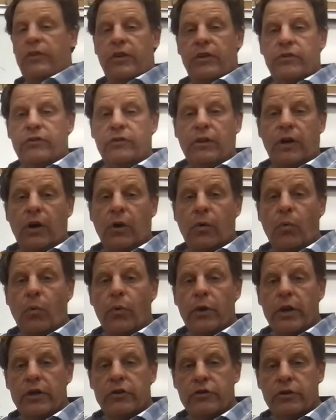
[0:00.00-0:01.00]
this
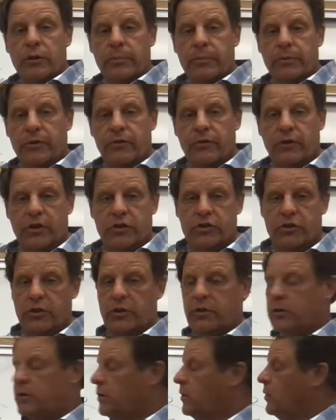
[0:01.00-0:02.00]
original
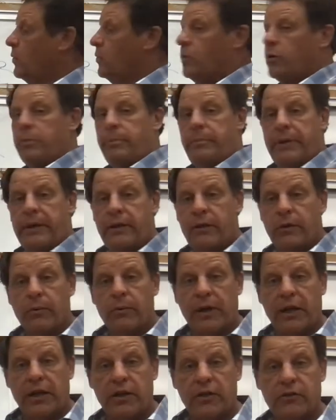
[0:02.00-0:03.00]
position would be the
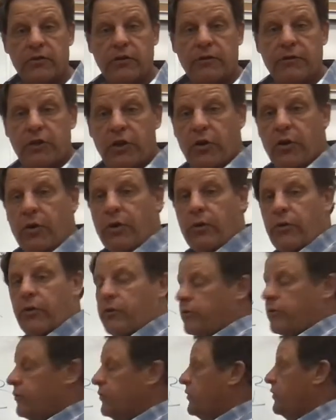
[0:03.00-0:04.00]
radius of the
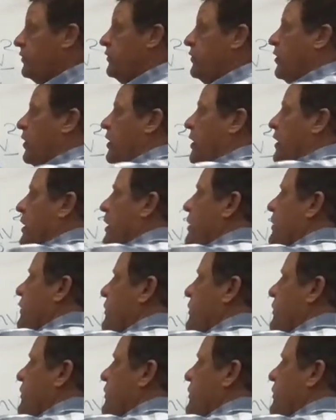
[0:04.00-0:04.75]
Earth, starting on the